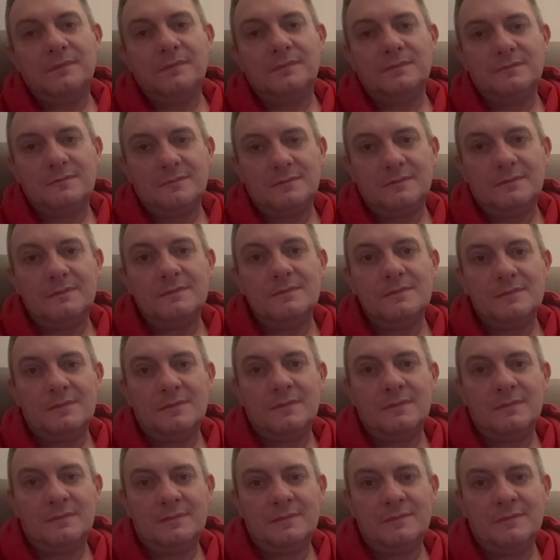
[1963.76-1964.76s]

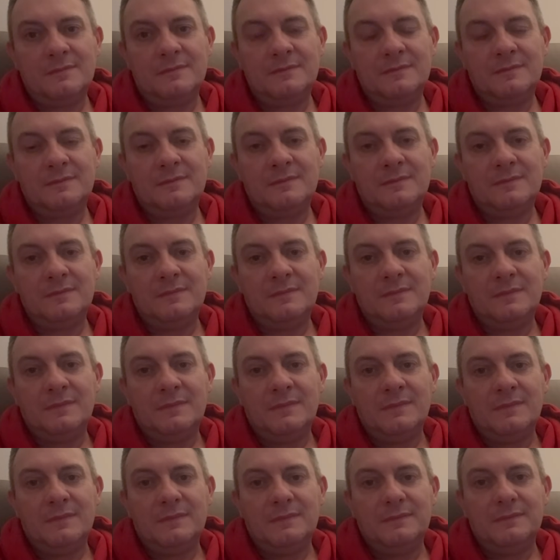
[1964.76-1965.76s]

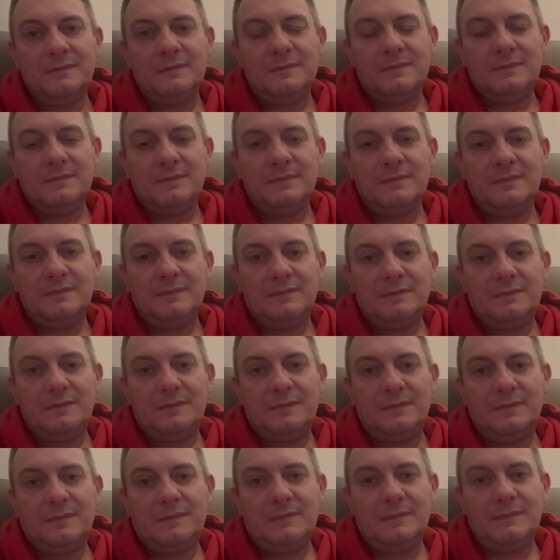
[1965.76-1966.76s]

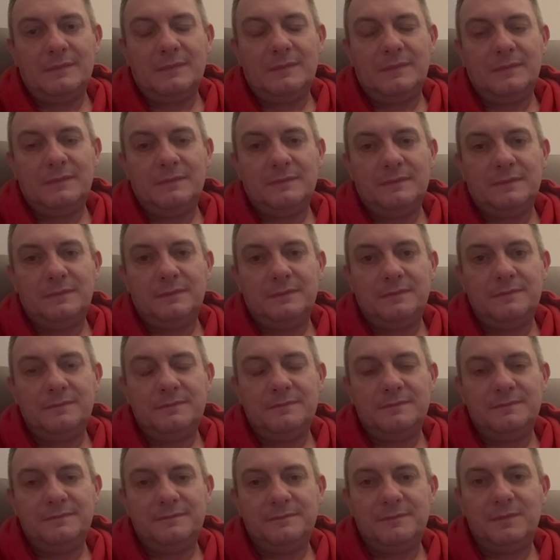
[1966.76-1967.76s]

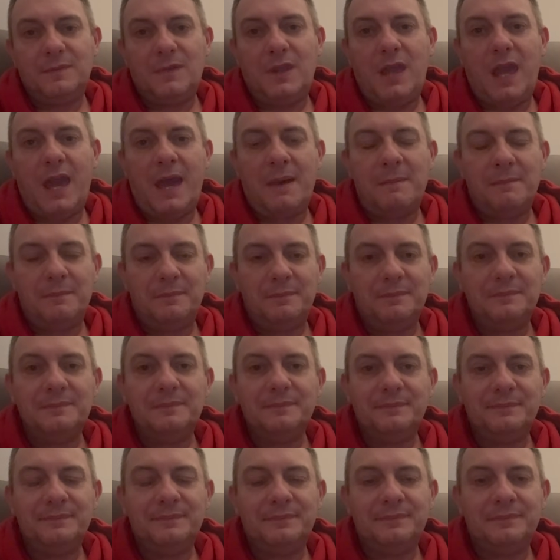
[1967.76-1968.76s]

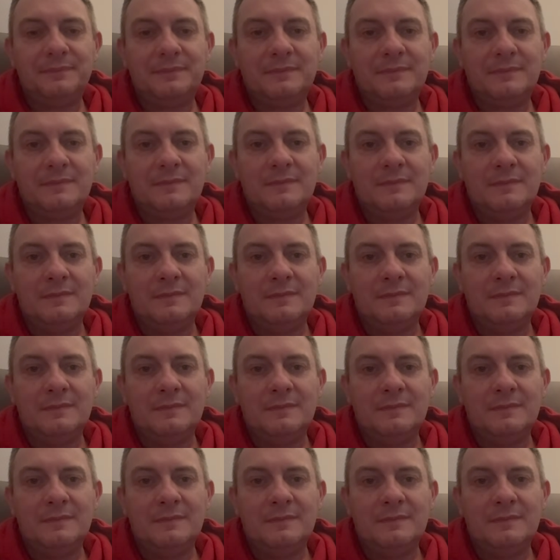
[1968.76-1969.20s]
This person isn't speaking.